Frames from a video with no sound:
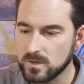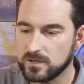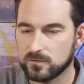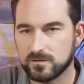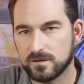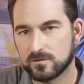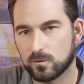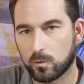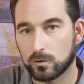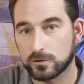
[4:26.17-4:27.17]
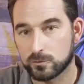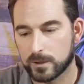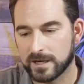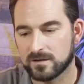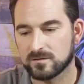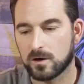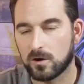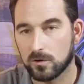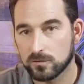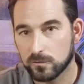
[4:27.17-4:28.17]
You'll see this orange ring is
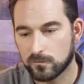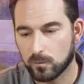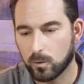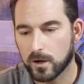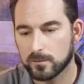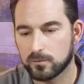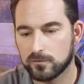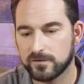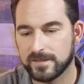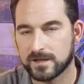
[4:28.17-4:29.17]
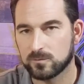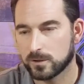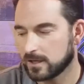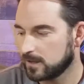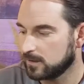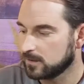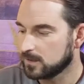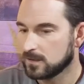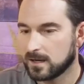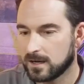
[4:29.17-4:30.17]
also for waterproofing. That's what kind
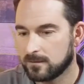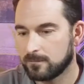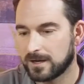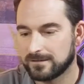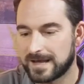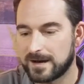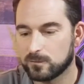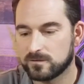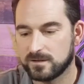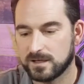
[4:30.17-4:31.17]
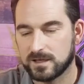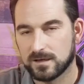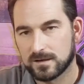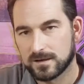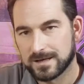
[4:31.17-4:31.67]
of um, allows the